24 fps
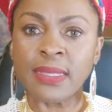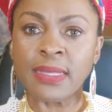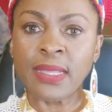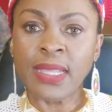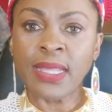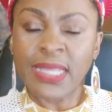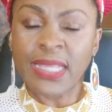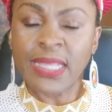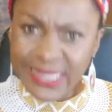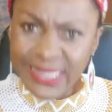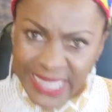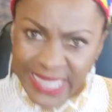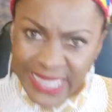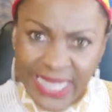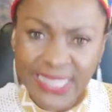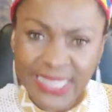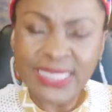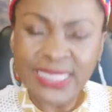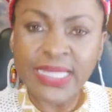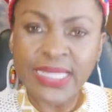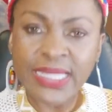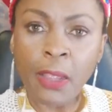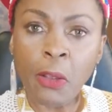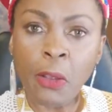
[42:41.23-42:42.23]

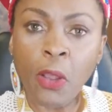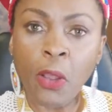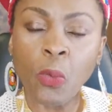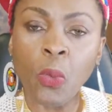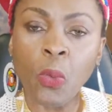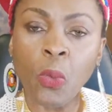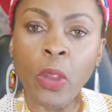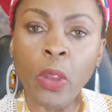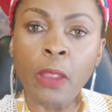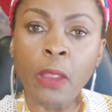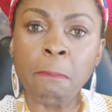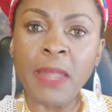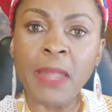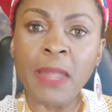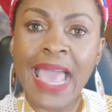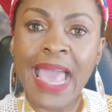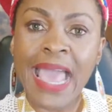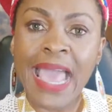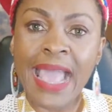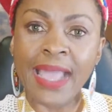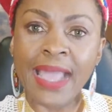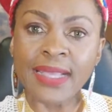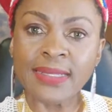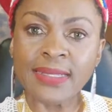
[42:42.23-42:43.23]
Yes, they all were
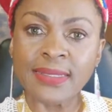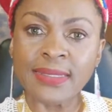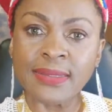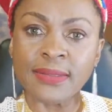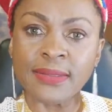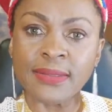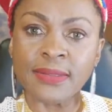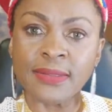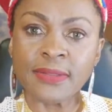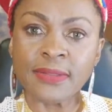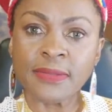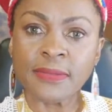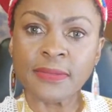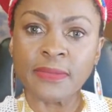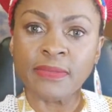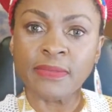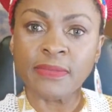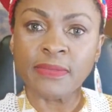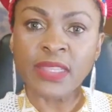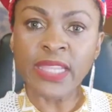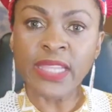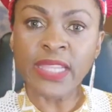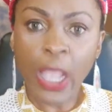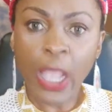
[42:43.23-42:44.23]
black.
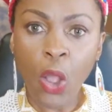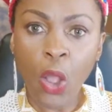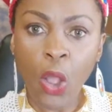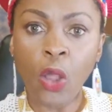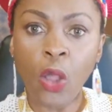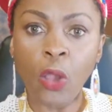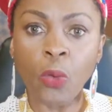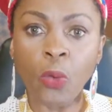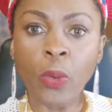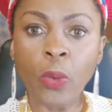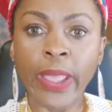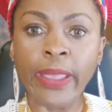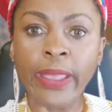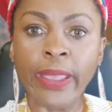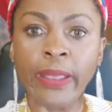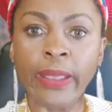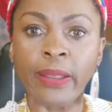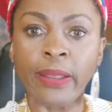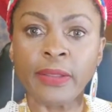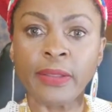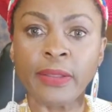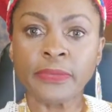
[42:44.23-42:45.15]
They all were.